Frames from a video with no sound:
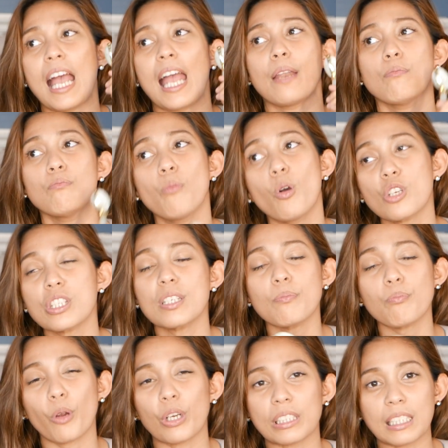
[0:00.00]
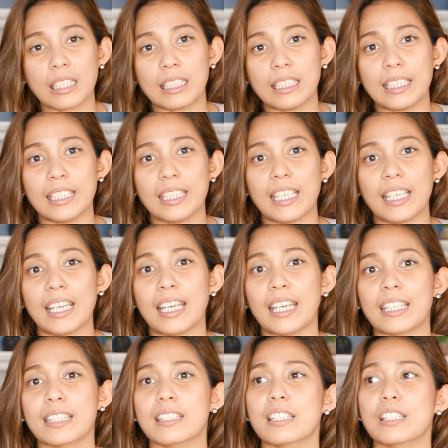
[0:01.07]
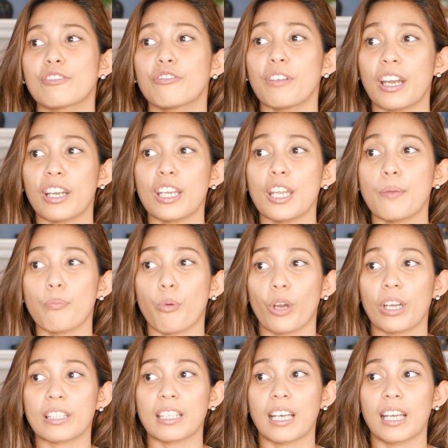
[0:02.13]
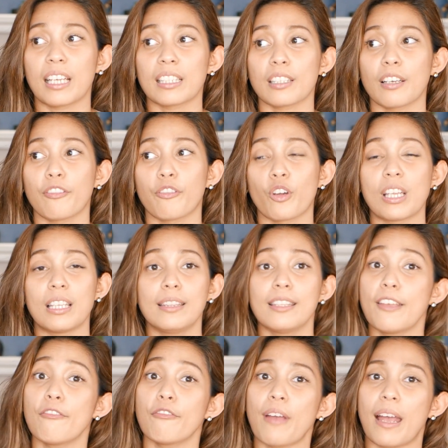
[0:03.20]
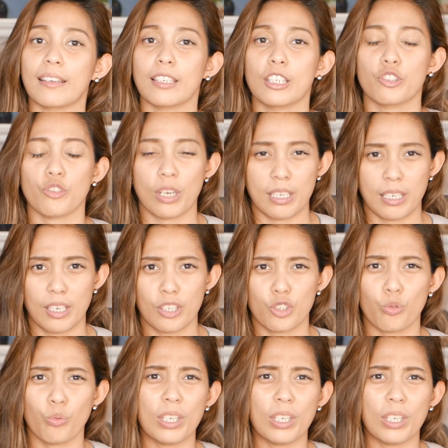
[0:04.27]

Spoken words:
And most importantly, it's very important for lymphatic drainage.